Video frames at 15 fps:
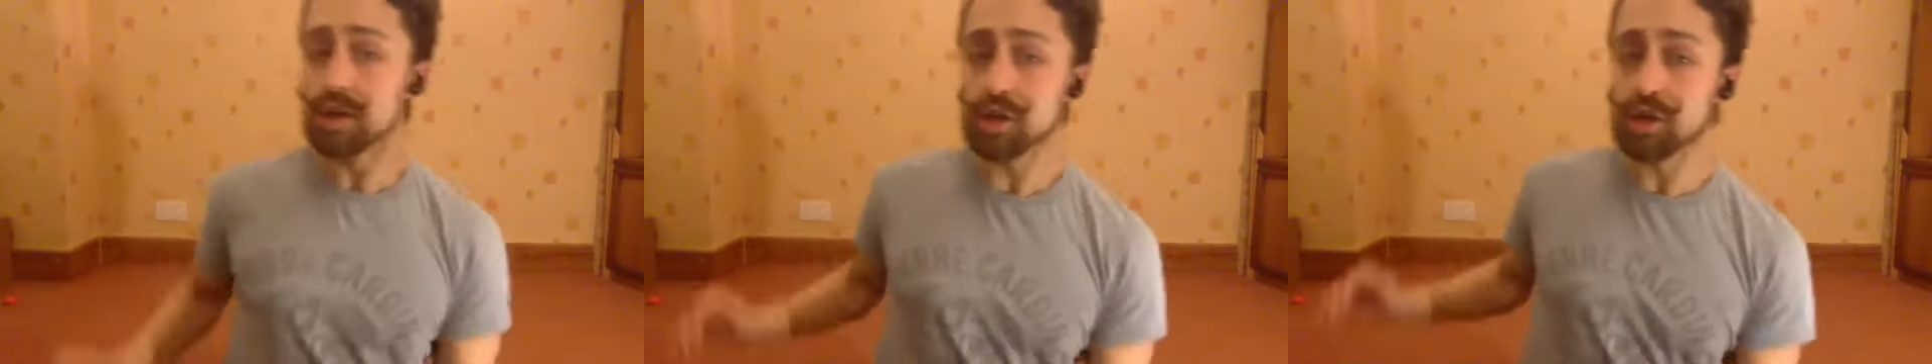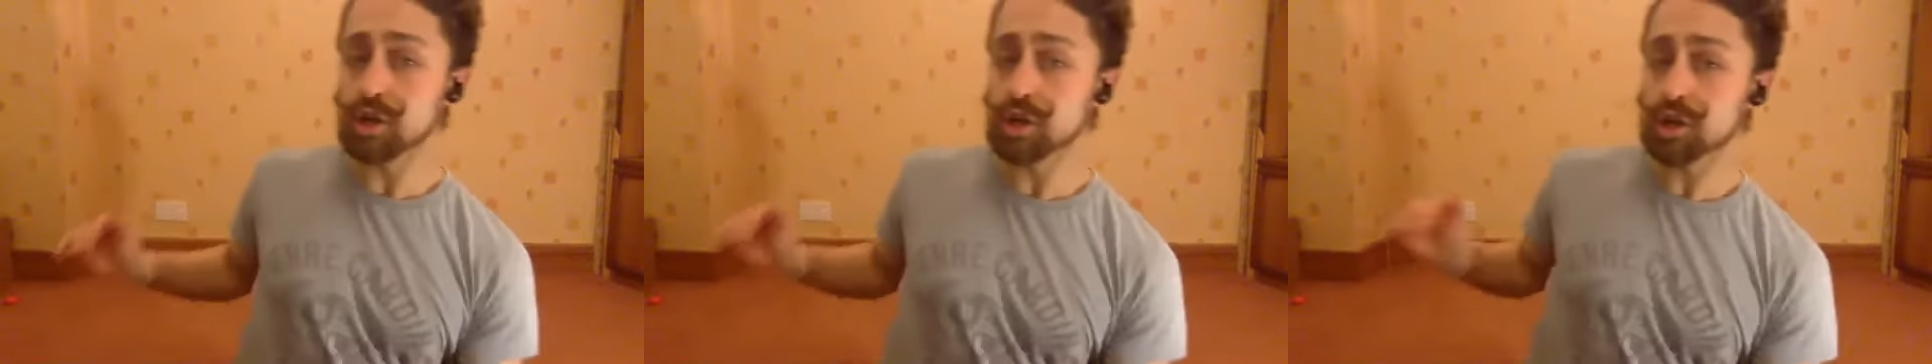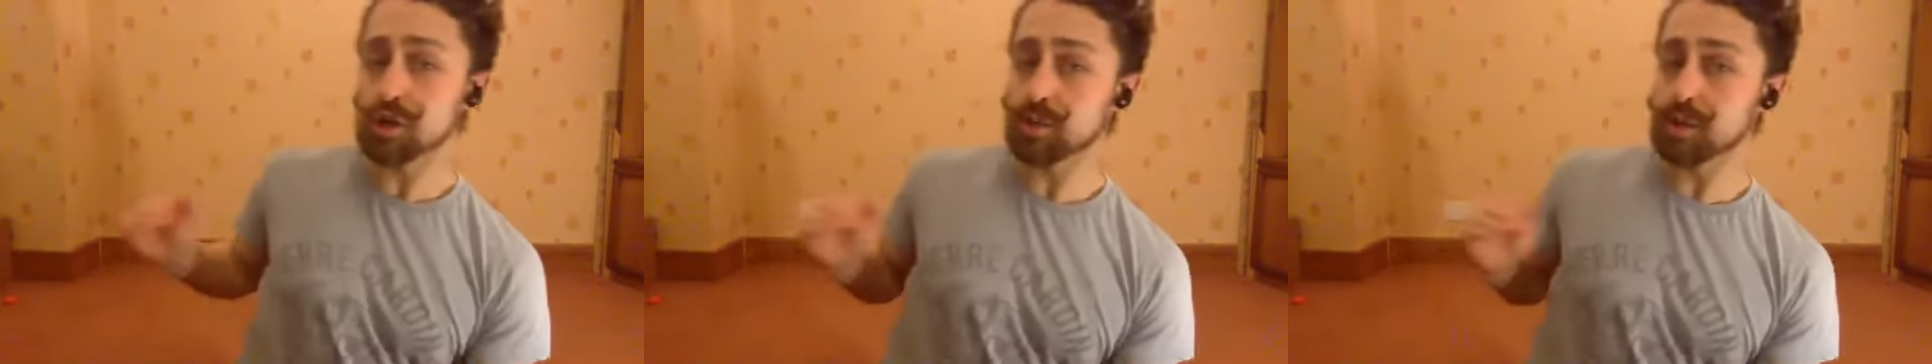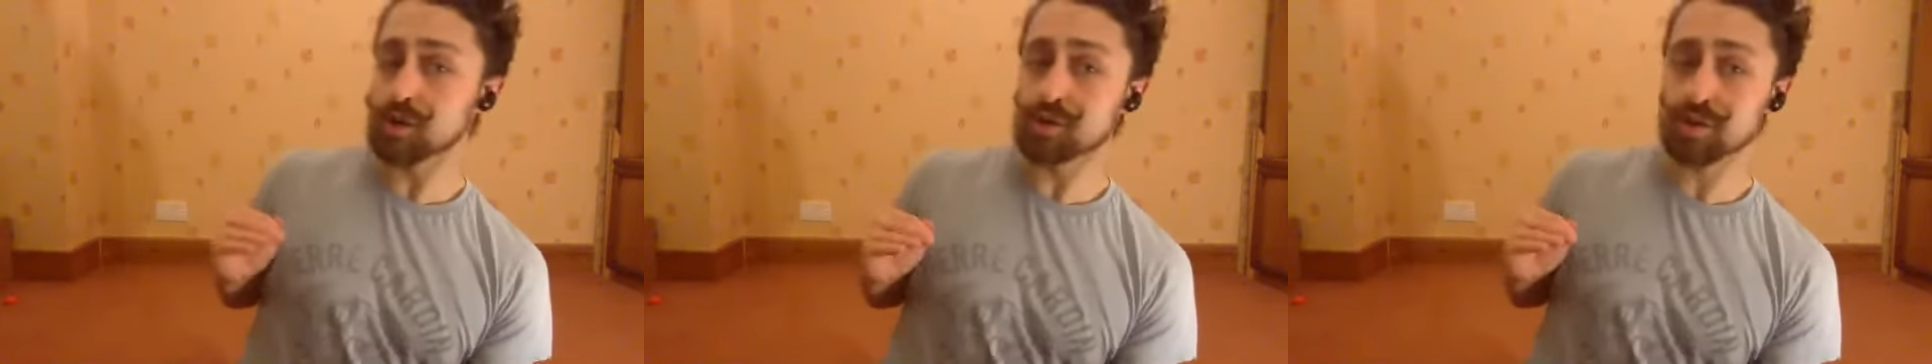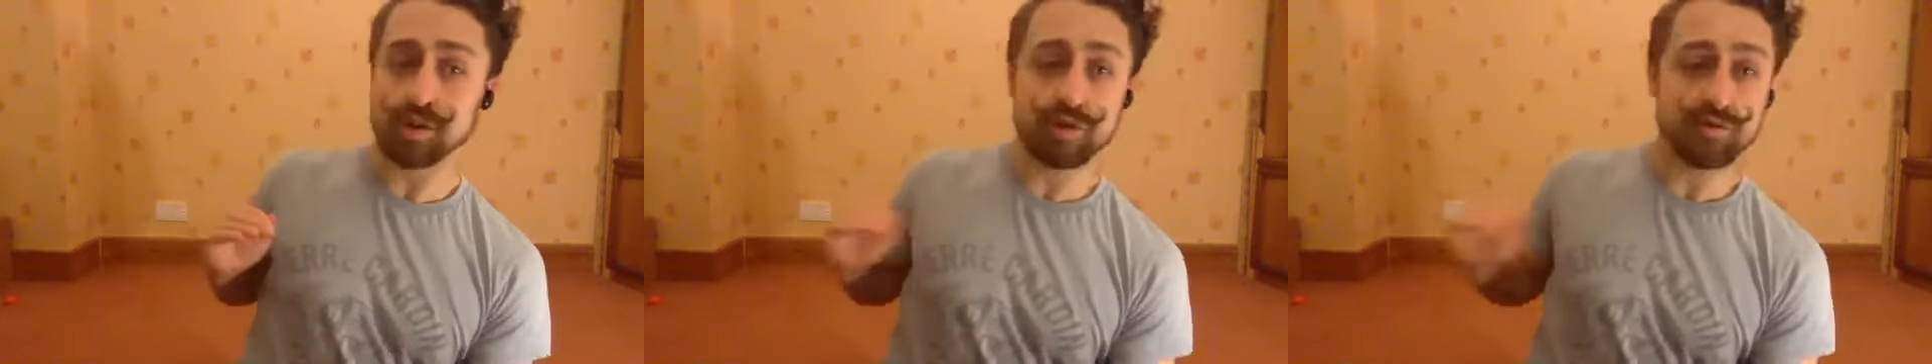you can do it when
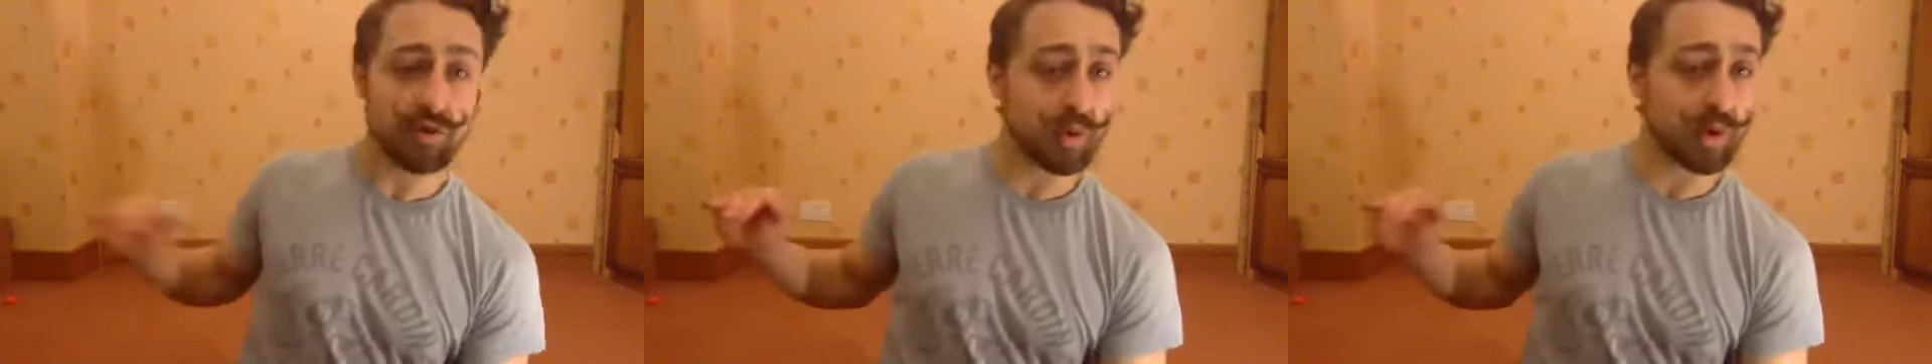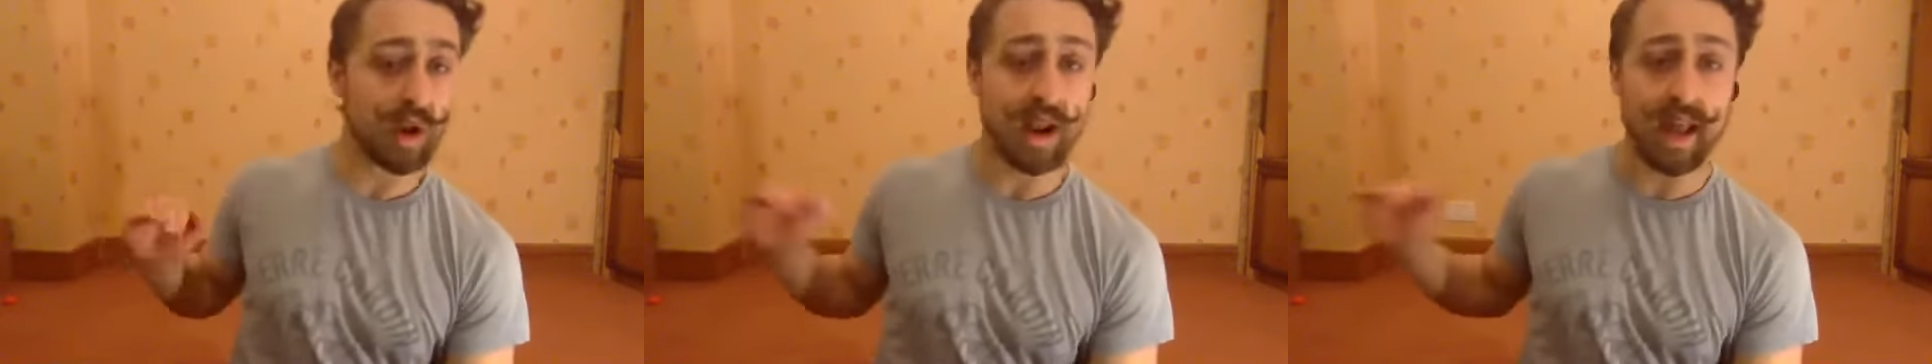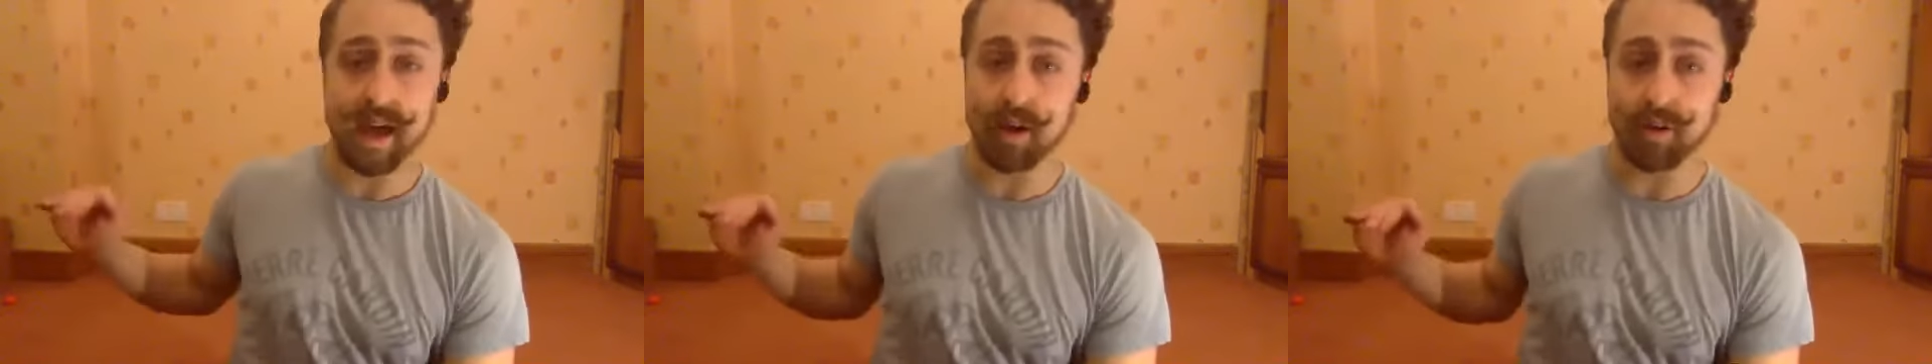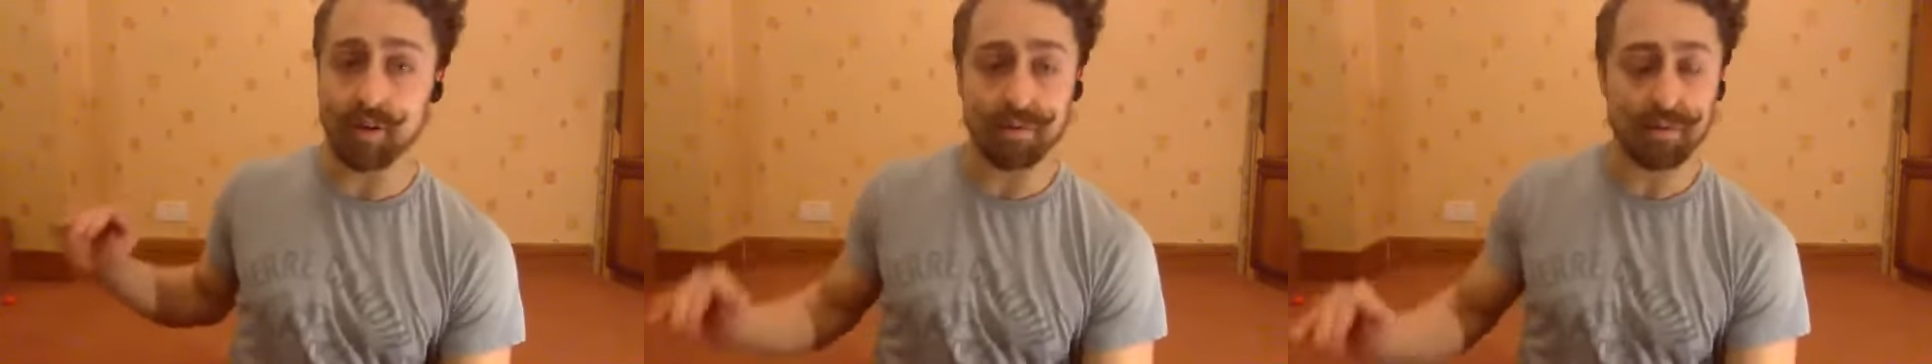you're doing the drill where you're laying